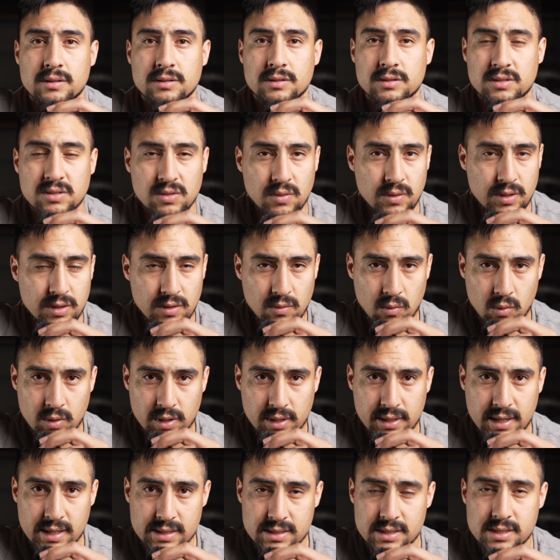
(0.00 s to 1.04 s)
doing the
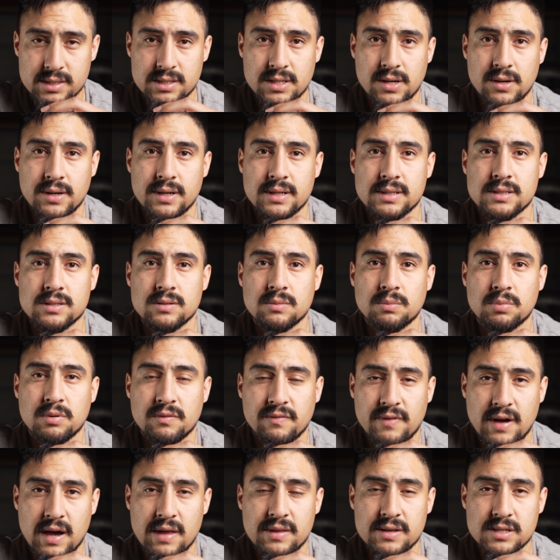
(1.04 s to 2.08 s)
work necessary to
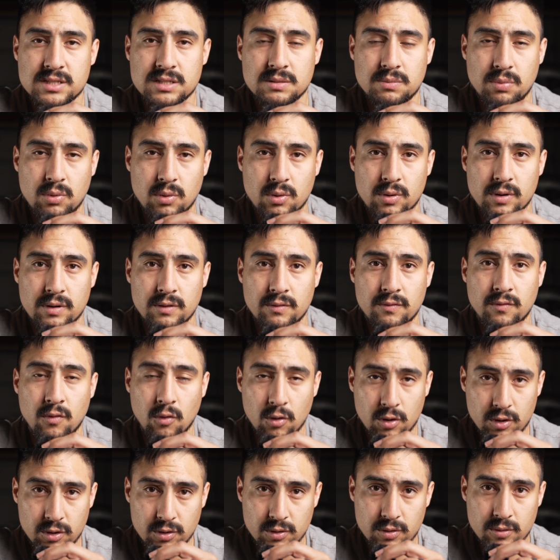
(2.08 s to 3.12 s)
provide the support
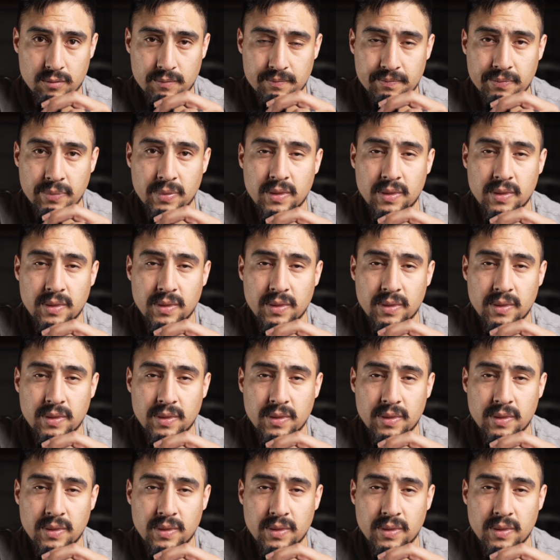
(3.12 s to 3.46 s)
for you